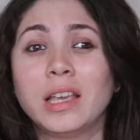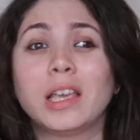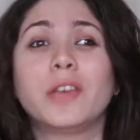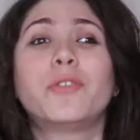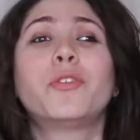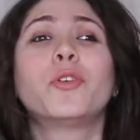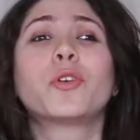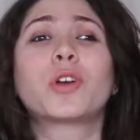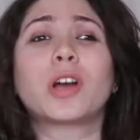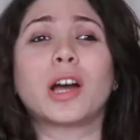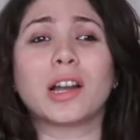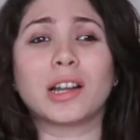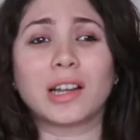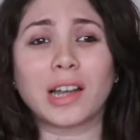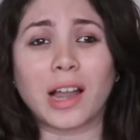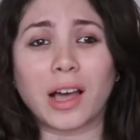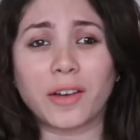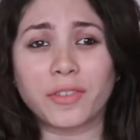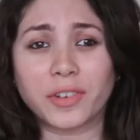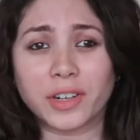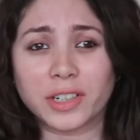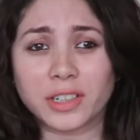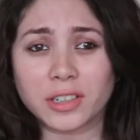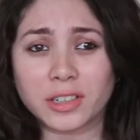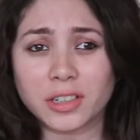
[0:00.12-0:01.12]
If you can't
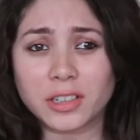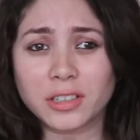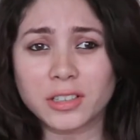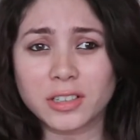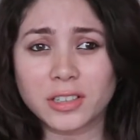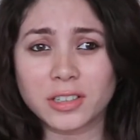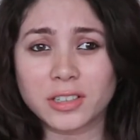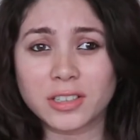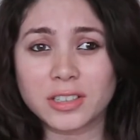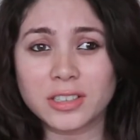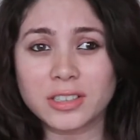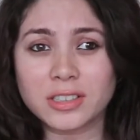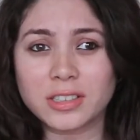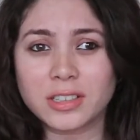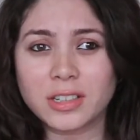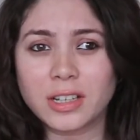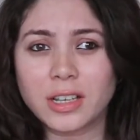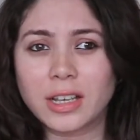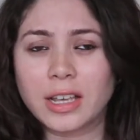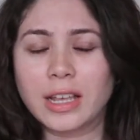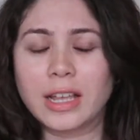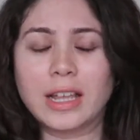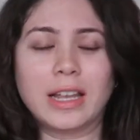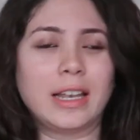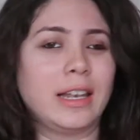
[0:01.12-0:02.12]
laugh at others,
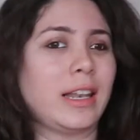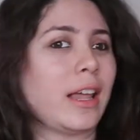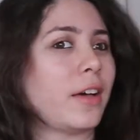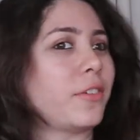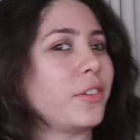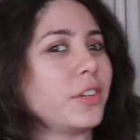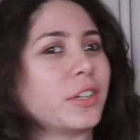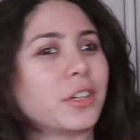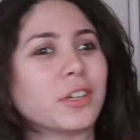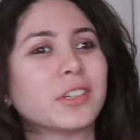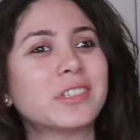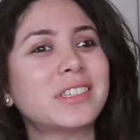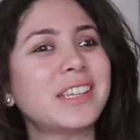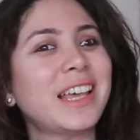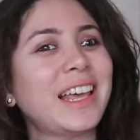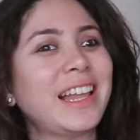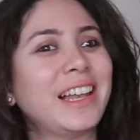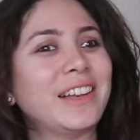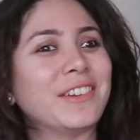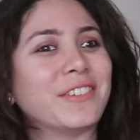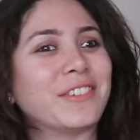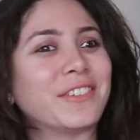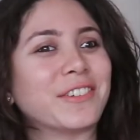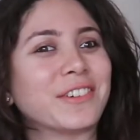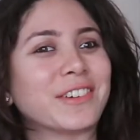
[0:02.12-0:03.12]
laugh at
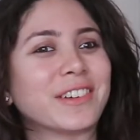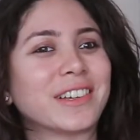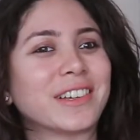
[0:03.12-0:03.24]
yourself.